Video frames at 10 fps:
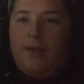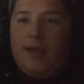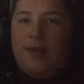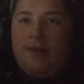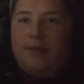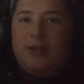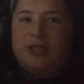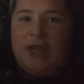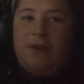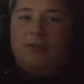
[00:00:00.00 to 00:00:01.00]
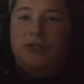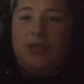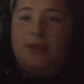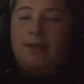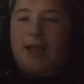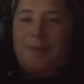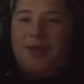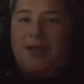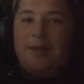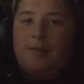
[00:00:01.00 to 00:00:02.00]
And the challenge is
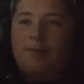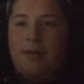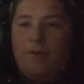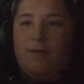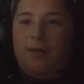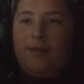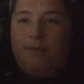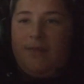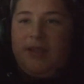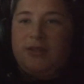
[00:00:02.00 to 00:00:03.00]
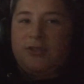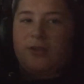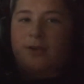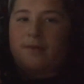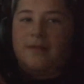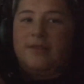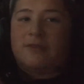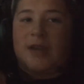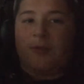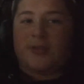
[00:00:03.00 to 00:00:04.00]
happening, so make sure to
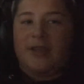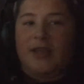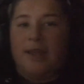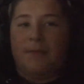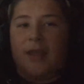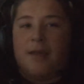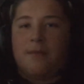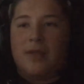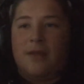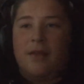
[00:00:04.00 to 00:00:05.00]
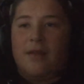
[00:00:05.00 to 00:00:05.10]
subscribers to him and me.